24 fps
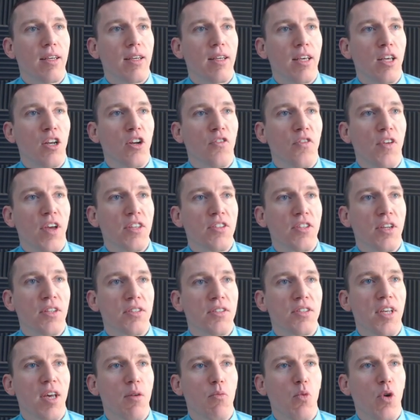interface on
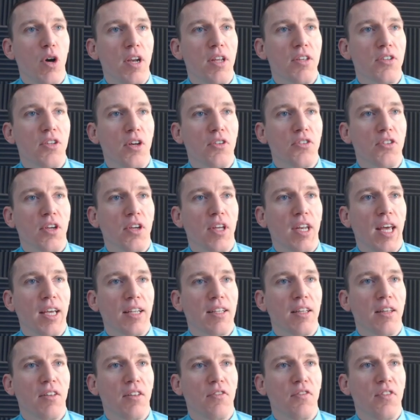SEM1 is also
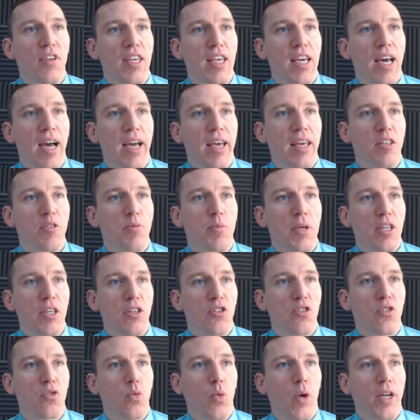connected to the VISP
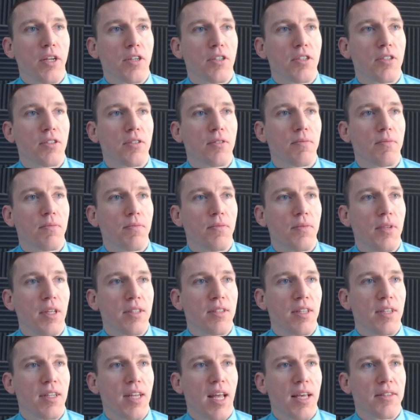switch. It's
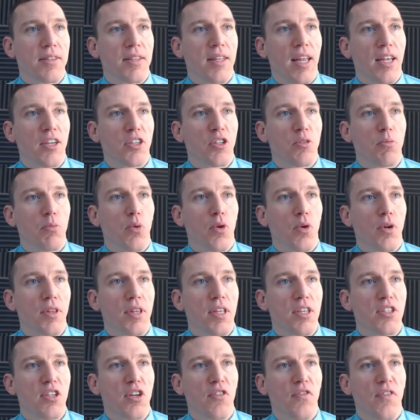the destination port.
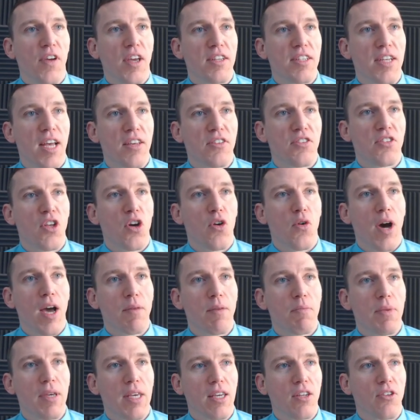This interface has no
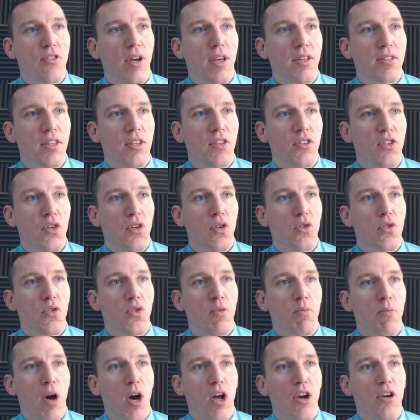IP address. It's used for
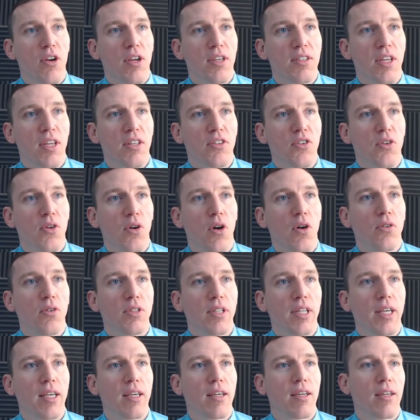monitoring sensor
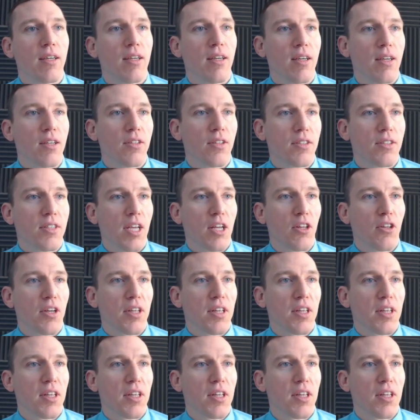only. Let's take a look